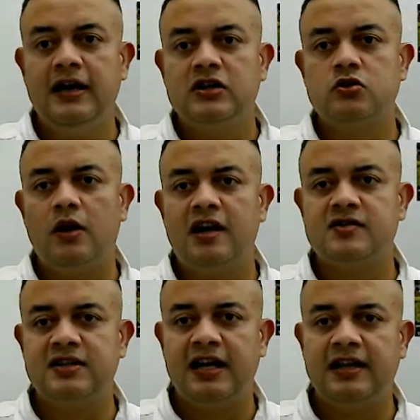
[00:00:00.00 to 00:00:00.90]
so let
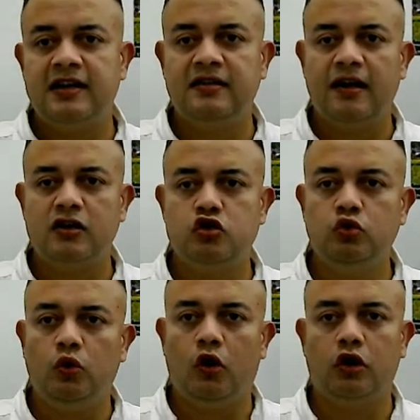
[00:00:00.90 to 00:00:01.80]
us say that there are
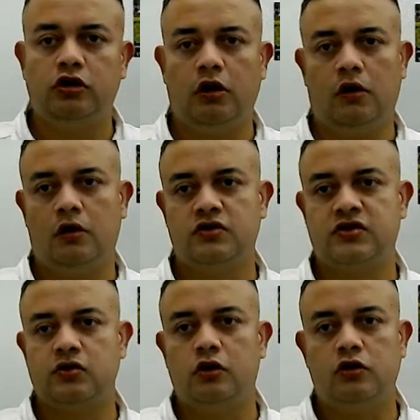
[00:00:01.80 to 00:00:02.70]
two
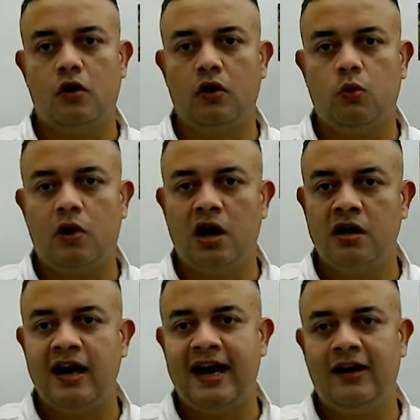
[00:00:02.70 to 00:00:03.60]
orthologs ortholog
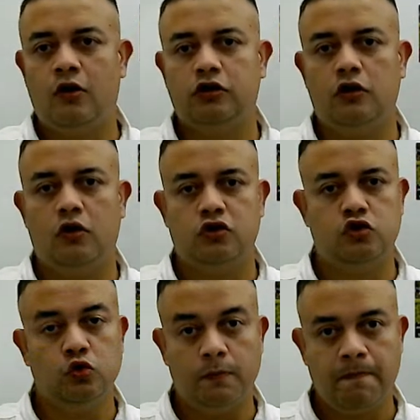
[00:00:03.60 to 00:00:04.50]
1 and ortholog
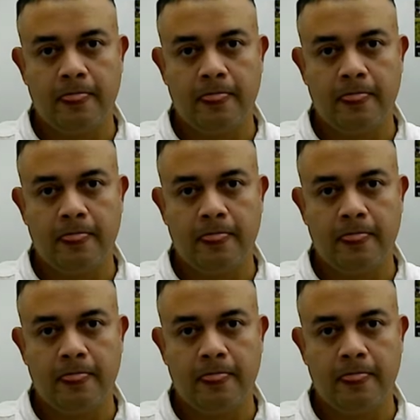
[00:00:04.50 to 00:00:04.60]
2